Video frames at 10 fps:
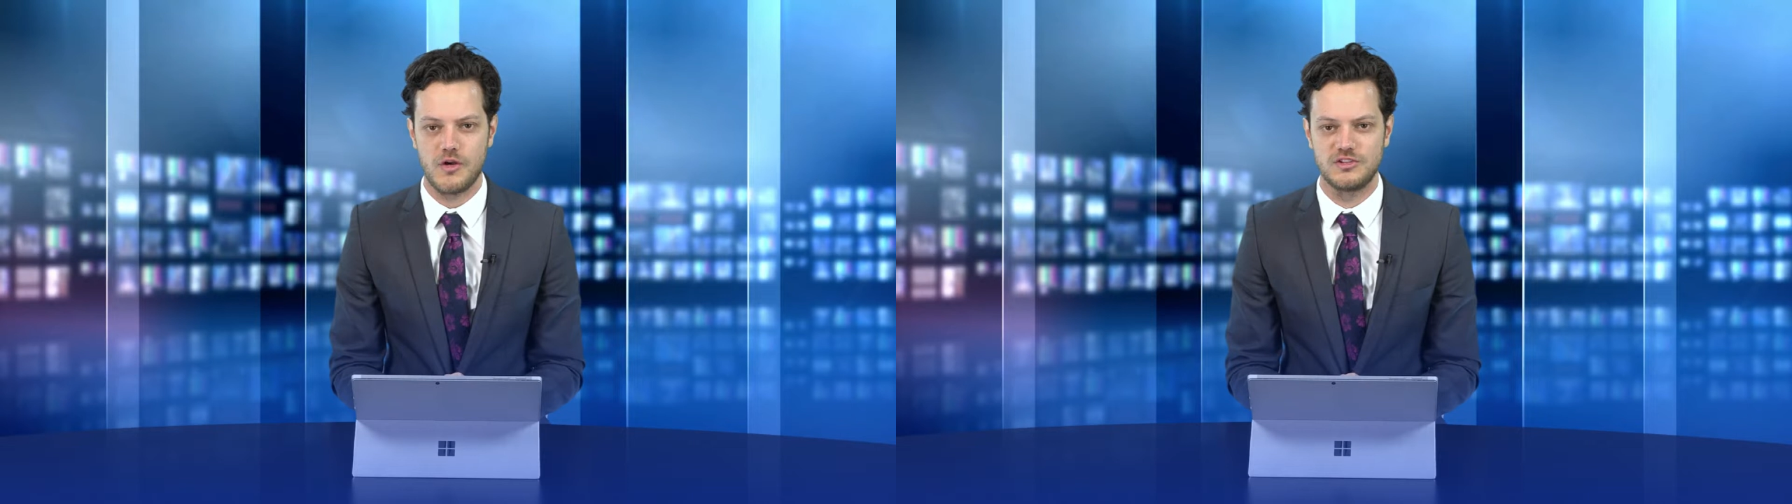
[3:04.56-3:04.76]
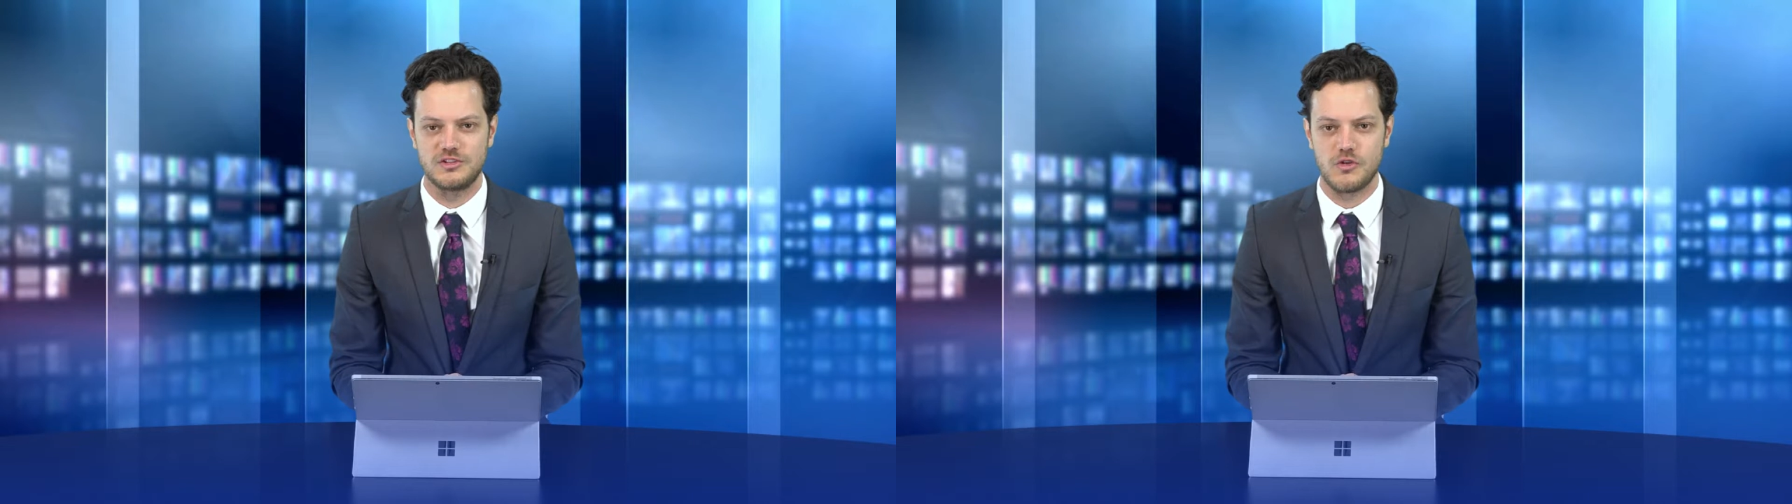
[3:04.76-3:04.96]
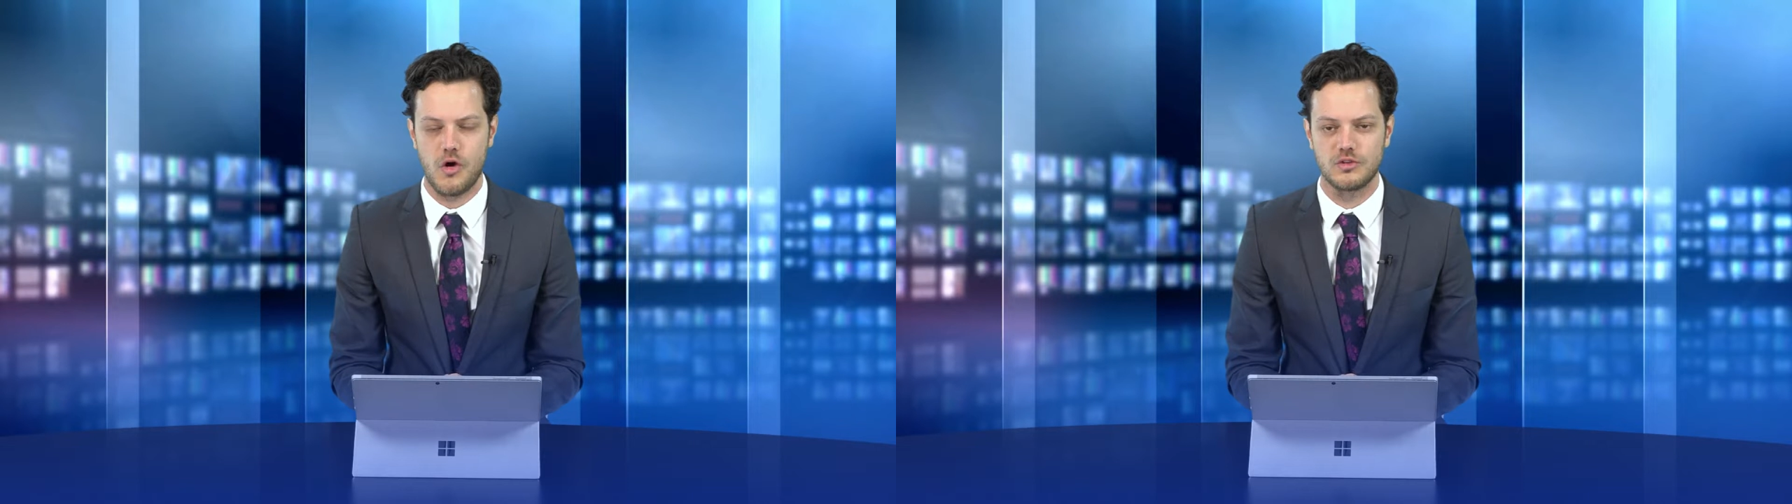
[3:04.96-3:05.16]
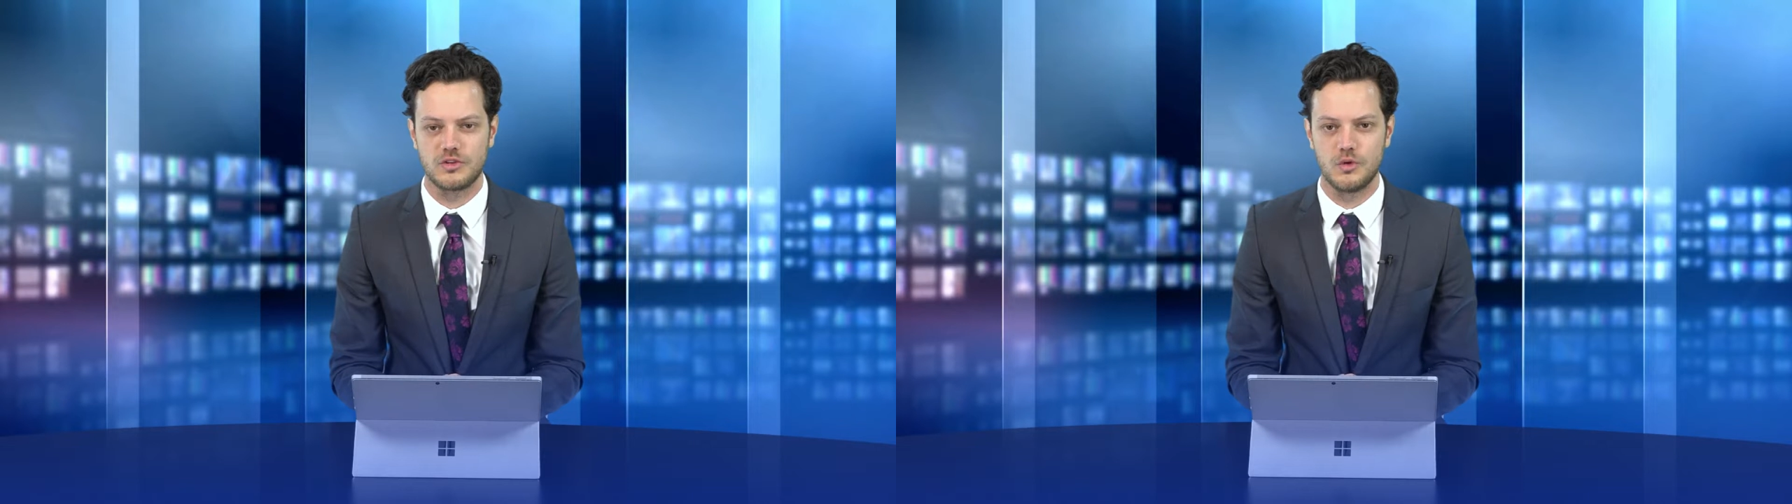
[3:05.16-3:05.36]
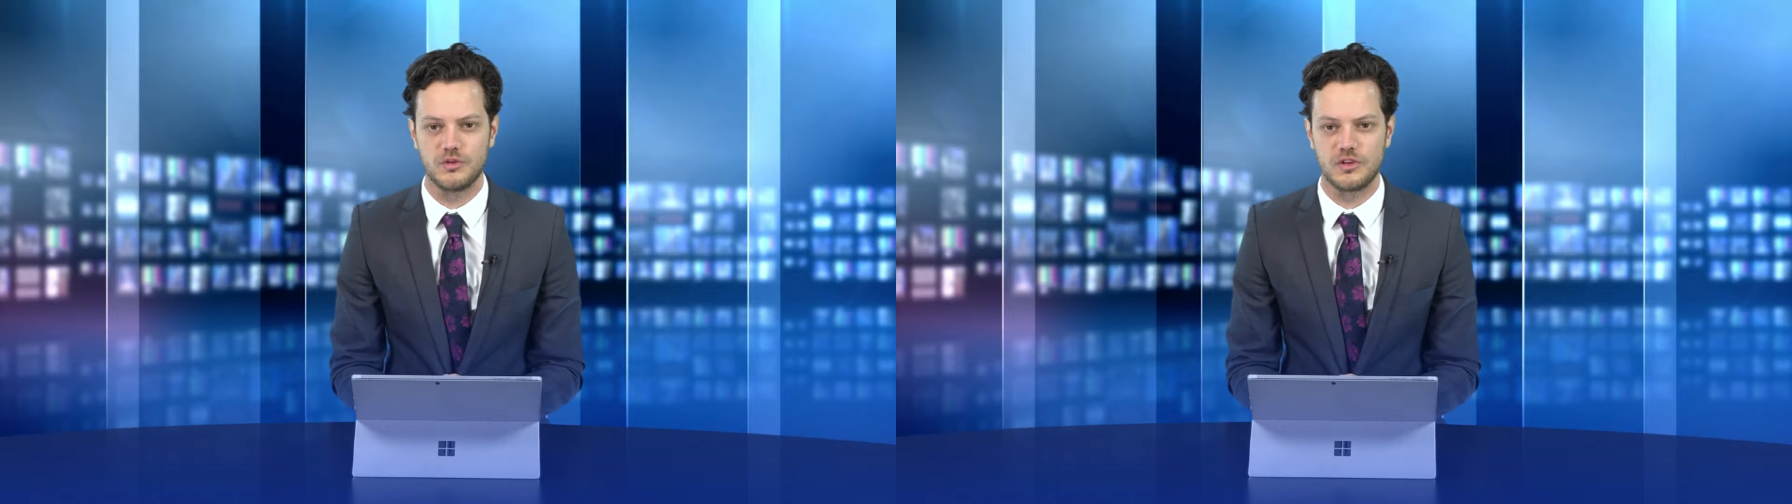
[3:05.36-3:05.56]
strong
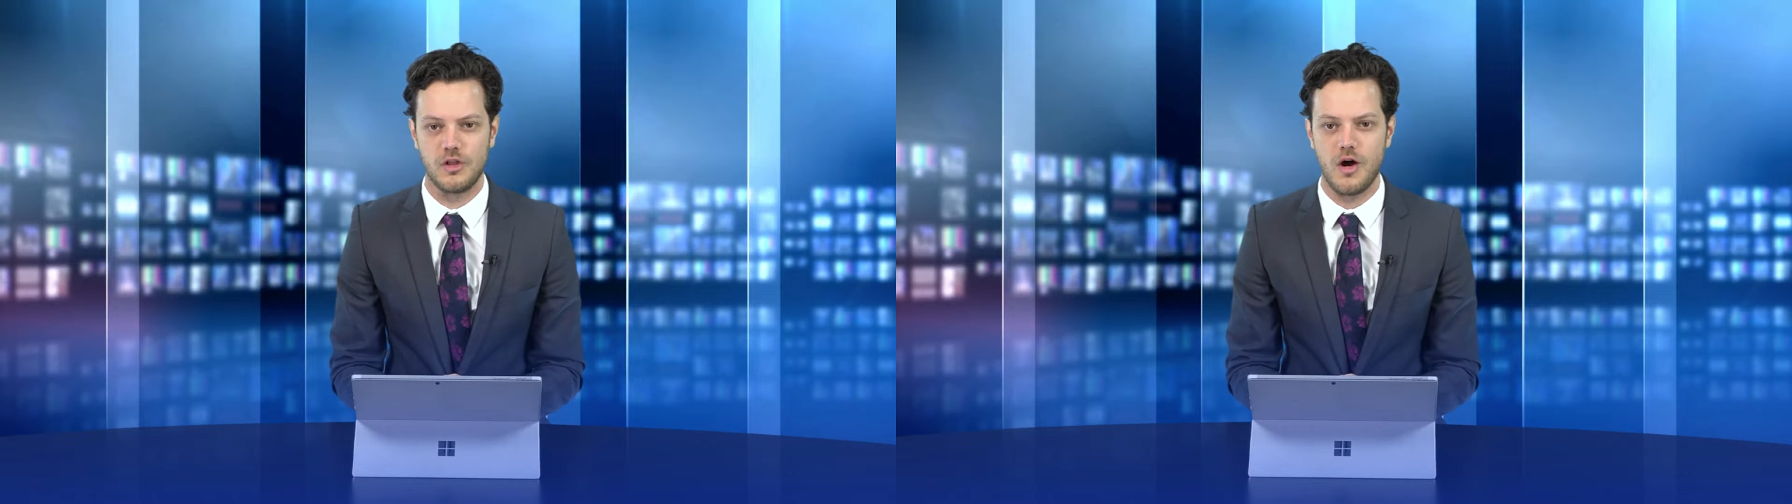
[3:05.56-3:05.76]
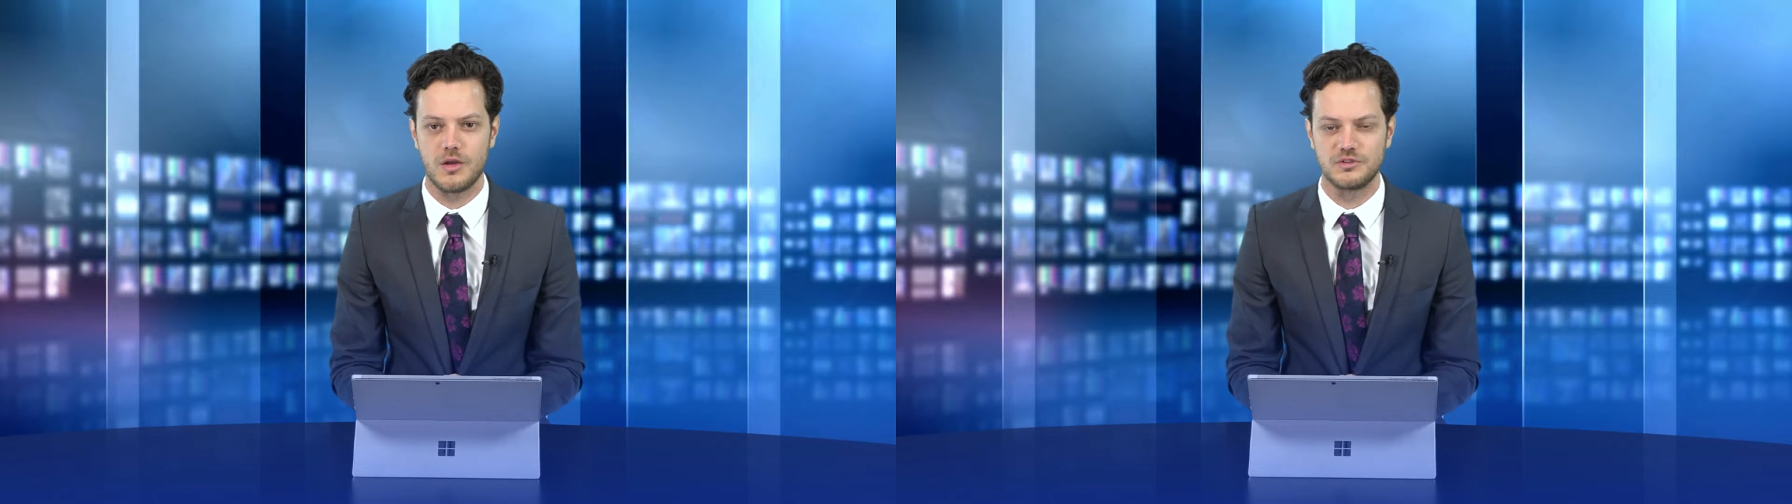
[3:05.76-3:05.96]
towards the line.